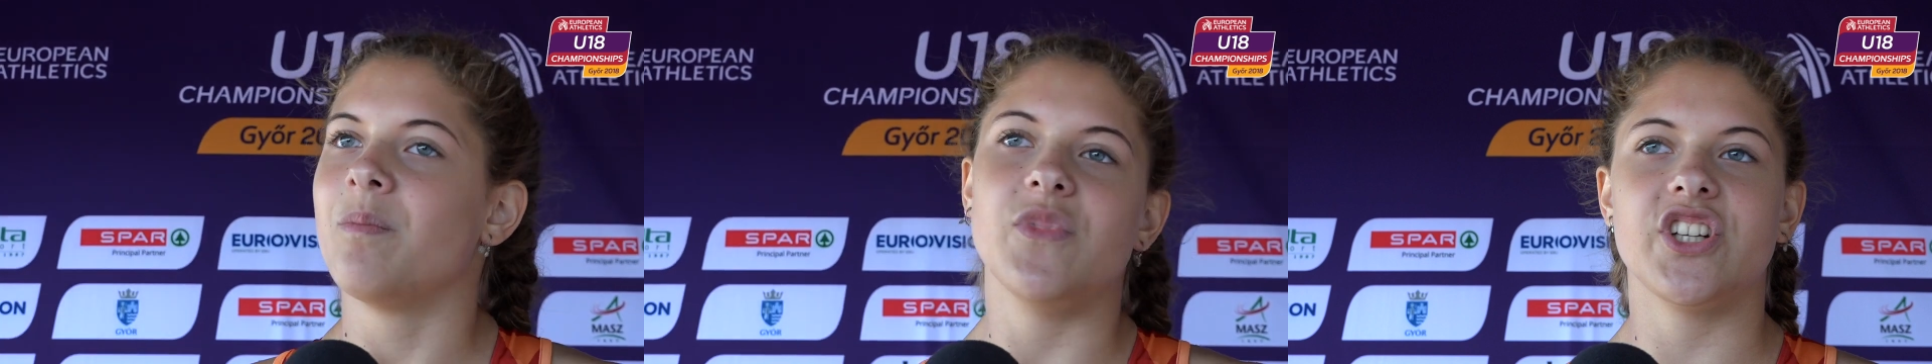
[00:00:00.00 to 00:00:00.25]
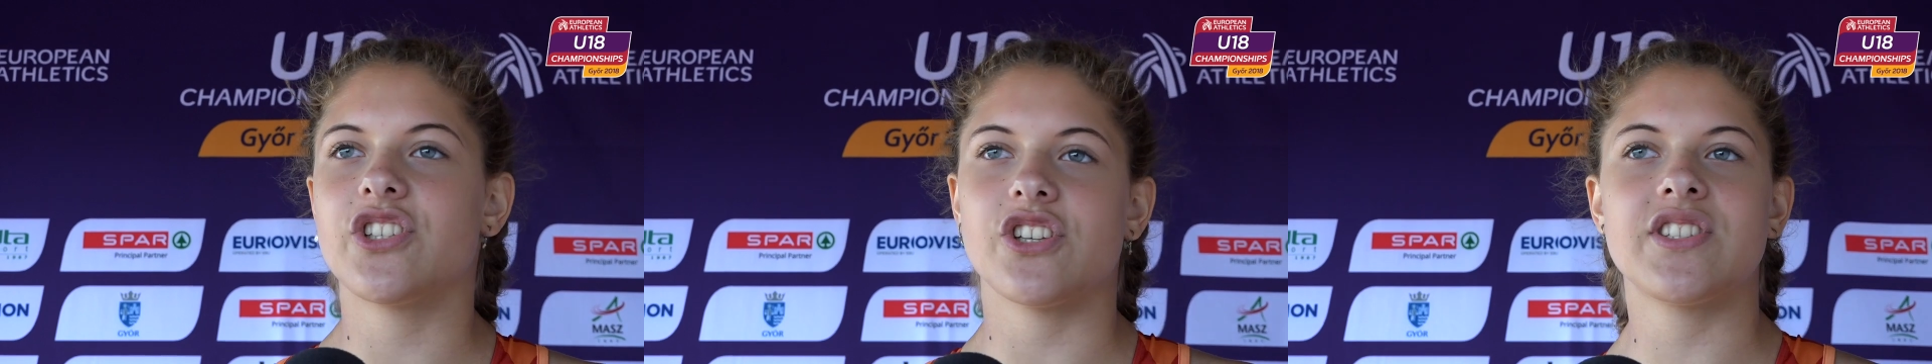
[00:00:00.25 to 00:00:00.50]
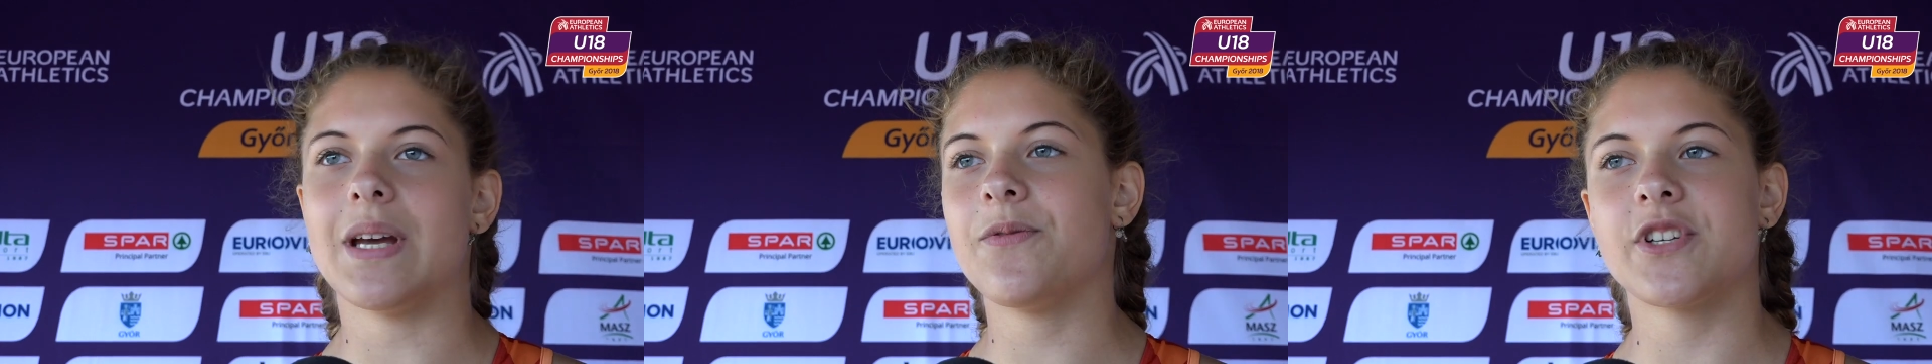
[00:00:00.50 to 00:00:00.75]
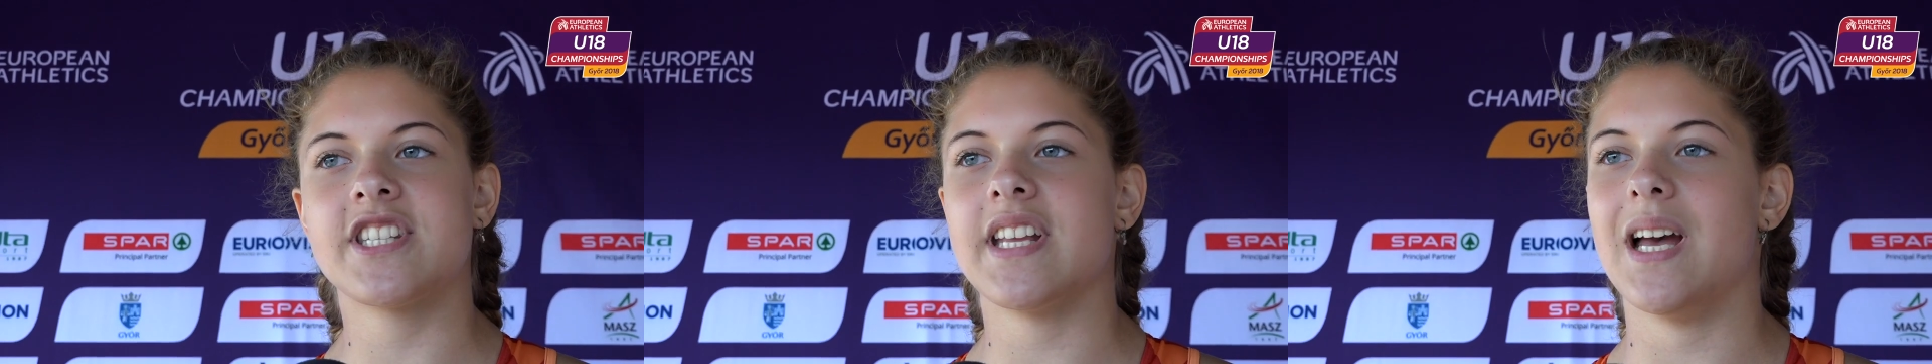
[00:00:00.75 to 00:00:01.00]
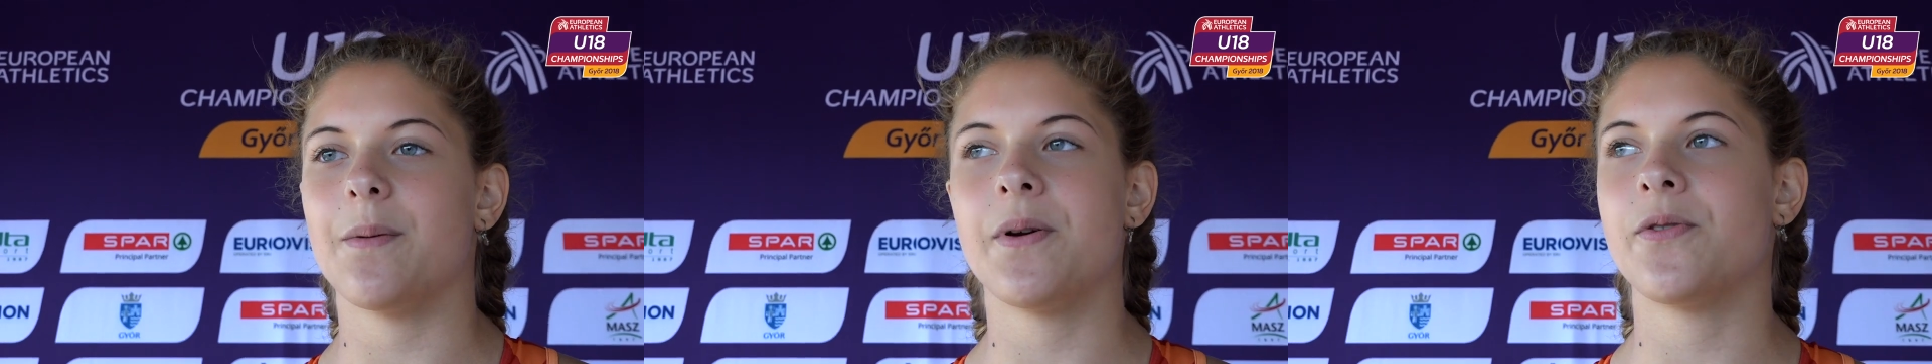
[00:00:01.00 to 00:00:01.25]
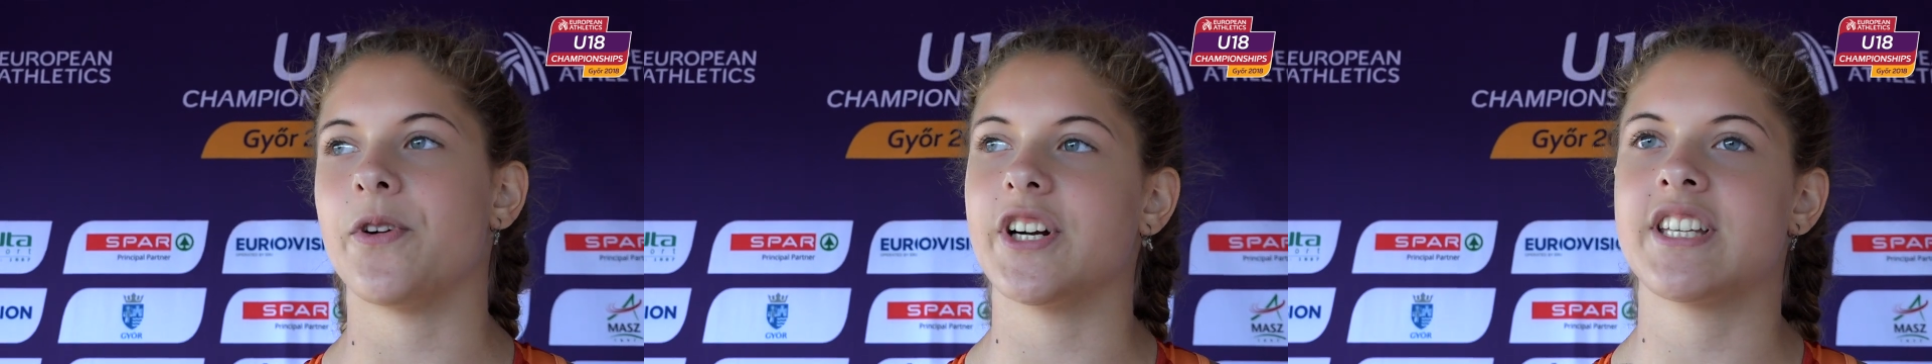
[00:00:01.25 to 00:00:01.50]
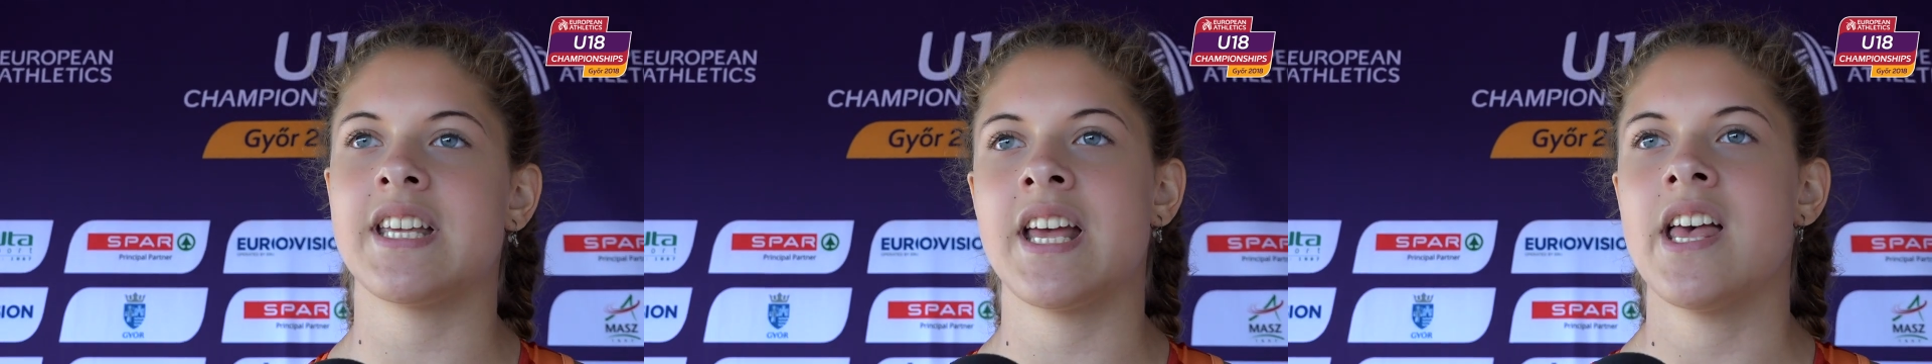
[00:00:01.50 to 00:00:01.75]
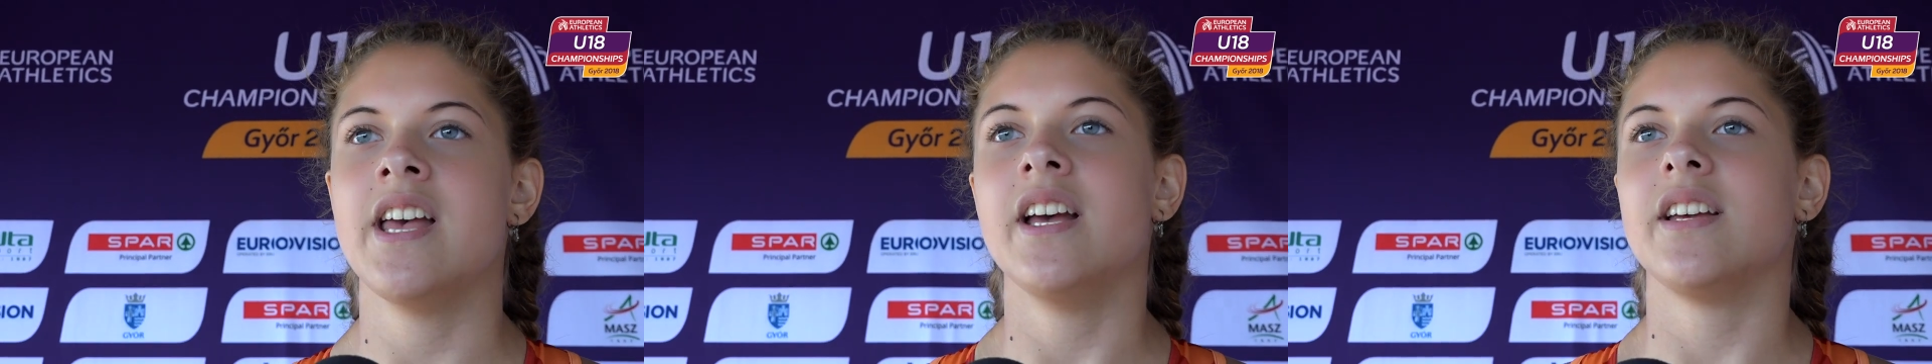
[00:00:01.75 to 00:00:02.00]
But just step for step,
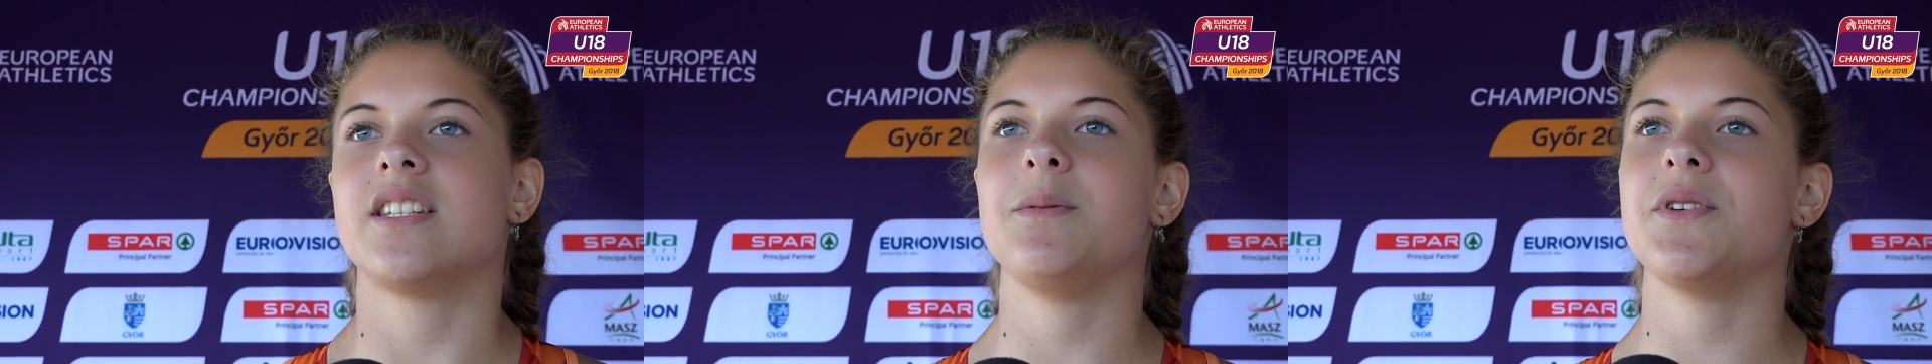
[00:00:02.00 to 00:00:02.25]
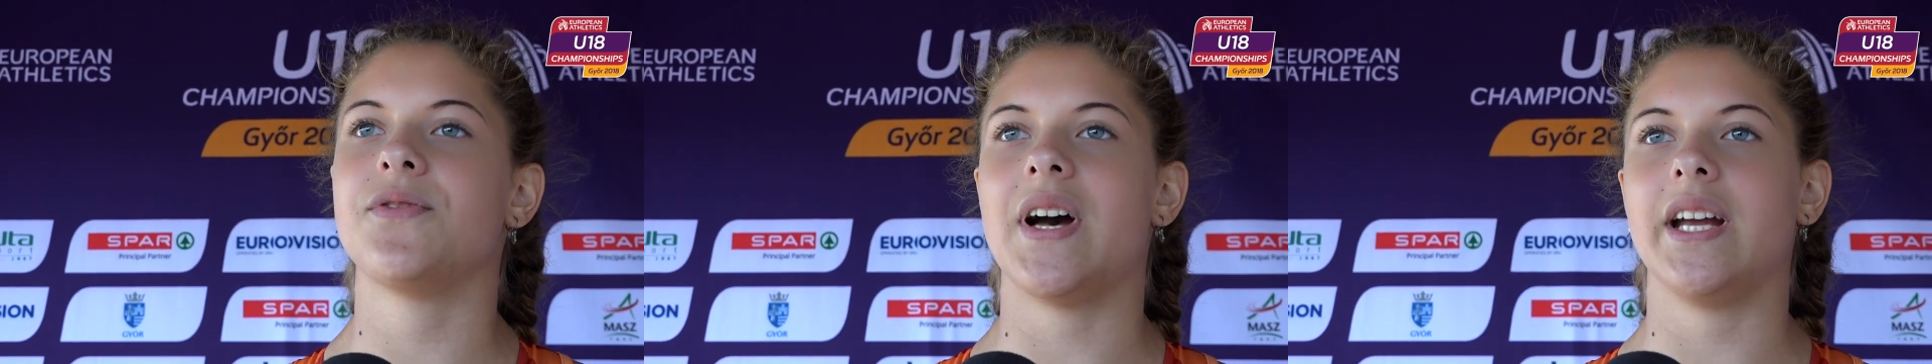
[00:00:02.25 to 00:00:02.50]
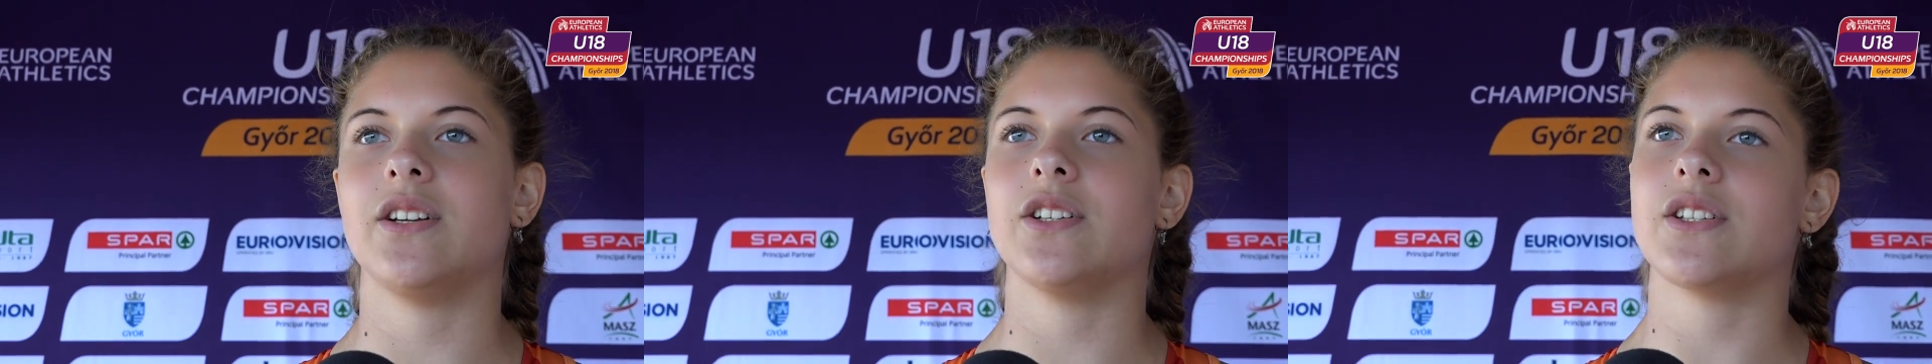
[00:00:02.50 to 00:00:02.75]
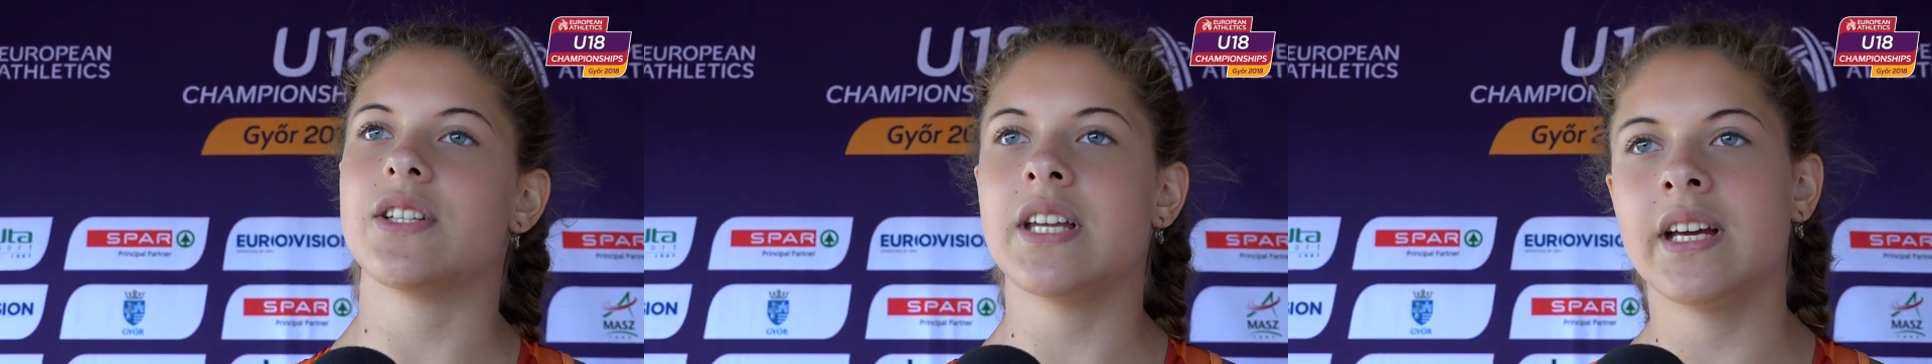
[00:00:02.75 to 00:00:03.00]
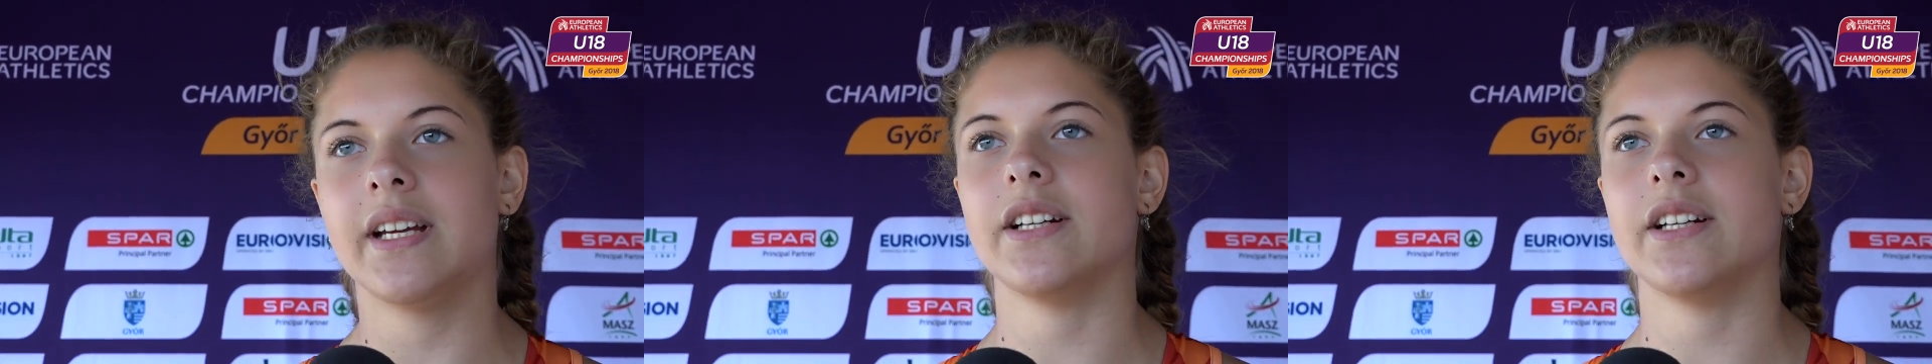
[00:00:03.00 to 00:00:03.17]
first semi-finals,